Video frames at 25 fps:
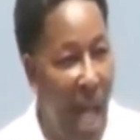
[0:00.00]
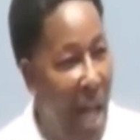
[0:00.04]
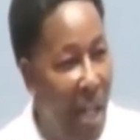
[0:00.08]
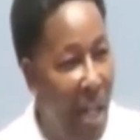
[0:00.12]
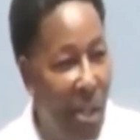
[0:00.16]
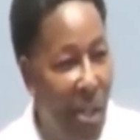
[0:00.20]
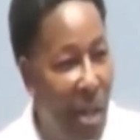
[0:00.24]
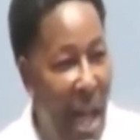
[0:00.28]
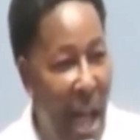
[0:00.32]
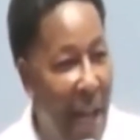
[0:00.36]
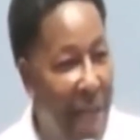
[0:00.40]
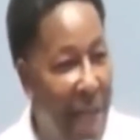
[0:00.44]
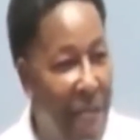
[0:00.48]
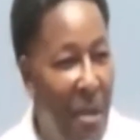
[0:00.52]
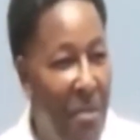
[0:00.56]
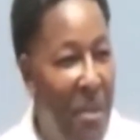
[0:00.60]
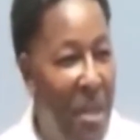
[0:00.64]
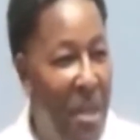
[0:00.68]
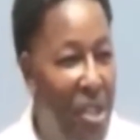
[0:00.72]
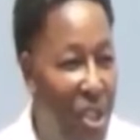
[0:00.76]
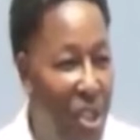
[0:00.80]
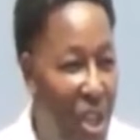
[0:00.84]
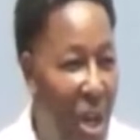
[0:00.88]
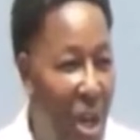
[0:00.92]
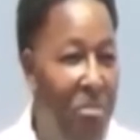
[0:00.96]
I don't have to
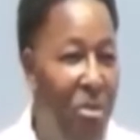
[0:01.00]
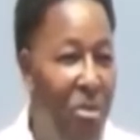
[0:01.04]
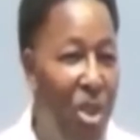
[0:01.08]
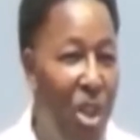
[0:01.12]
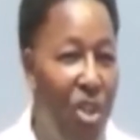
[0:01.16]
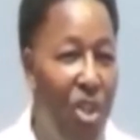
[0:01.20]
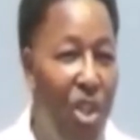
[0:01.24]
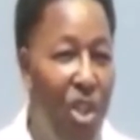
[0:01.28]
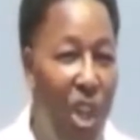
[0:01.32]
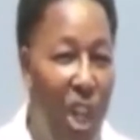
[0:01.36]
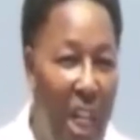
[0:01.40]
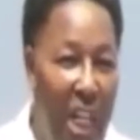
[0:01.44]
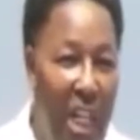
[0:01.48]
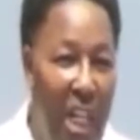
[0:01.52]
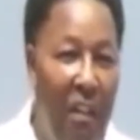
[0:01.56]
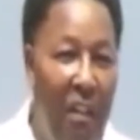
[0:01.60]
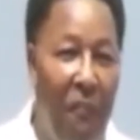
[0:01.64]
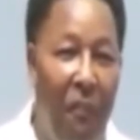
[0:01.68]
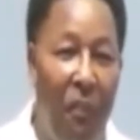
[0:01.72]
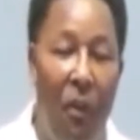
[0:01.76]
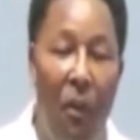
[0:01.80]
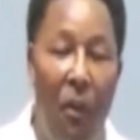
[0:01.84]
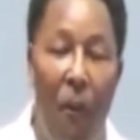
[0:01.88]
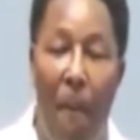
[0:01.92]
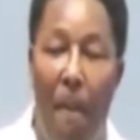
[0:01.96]
be subject to
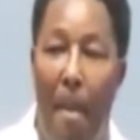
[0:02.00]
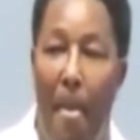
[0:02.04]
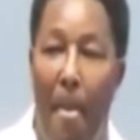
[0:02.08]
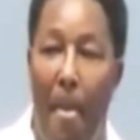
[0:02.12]
evil.